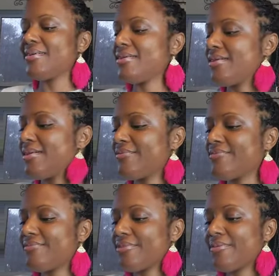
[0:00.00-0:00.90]
um,
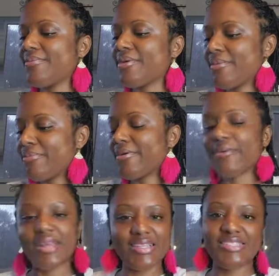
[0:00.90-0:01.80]
from a,
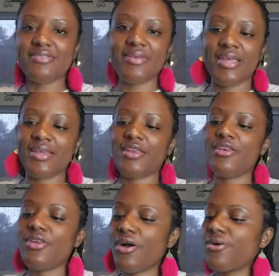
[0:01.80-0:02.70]
relationship
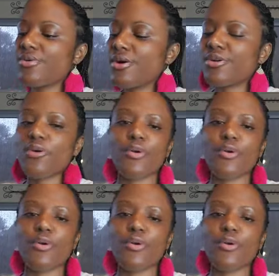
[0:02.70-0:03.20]
ending. No, no, no.